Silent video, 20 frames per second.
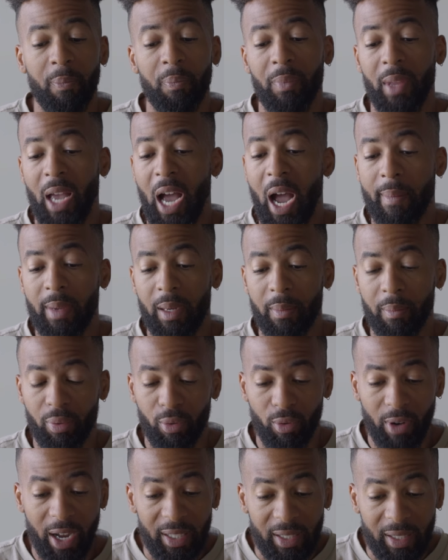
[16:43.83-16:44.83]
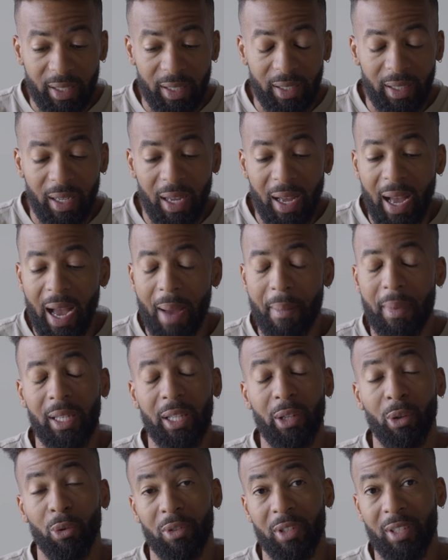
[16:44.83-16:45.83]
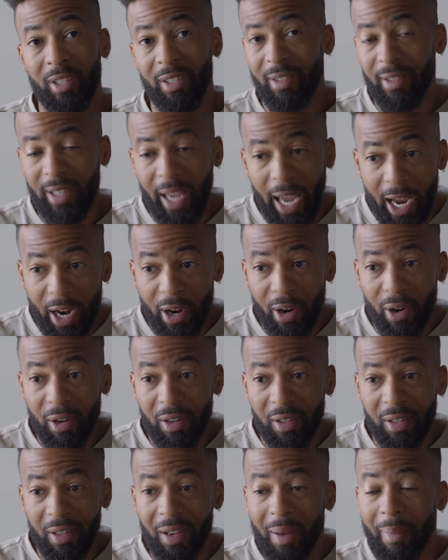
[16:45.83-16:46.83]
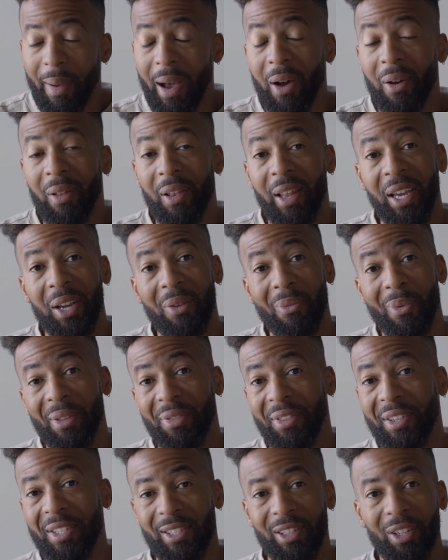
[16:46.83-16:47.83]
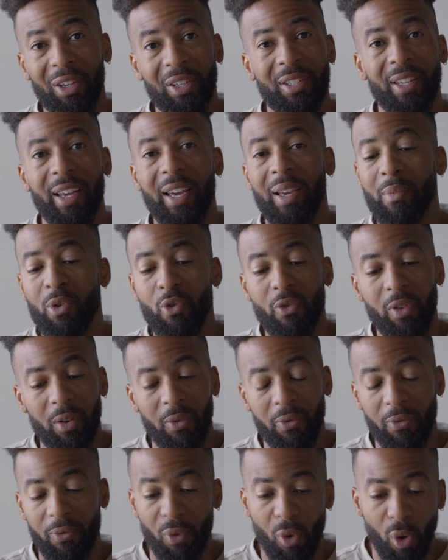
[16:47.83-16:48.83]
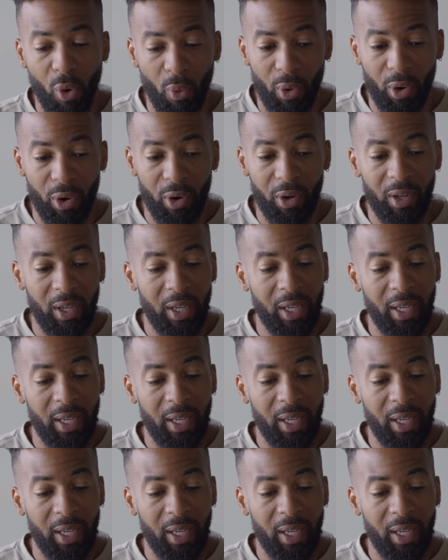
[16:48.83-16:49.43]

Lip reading: I'm impressed. I'm a little scared about like what this looks like moving forward.